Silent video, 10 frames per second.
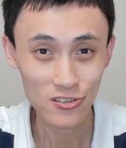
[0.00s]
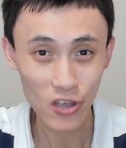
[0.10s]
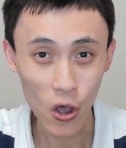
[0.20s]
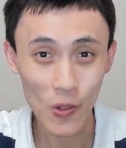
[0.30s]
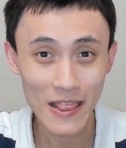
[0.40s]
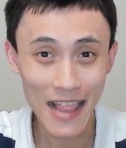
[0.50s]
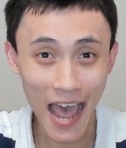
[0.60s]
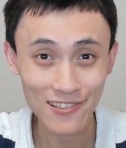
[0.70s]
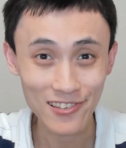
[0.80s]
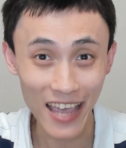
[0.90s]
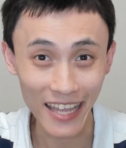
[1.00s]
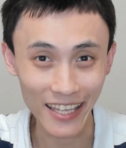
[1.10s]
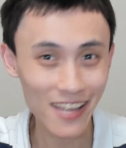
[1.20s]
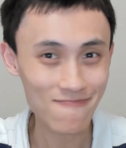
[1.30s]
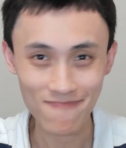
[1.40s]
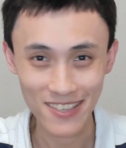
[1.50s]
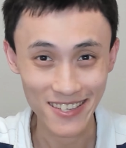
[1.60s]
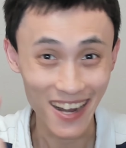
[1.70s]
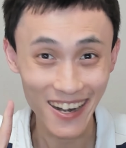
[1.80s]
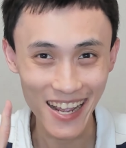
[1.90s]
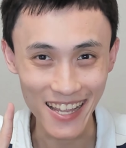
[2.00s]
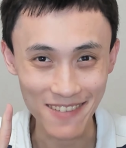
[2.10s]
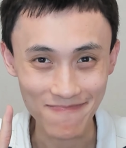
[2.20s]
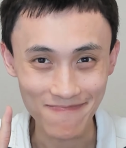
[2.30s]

So let's get it started.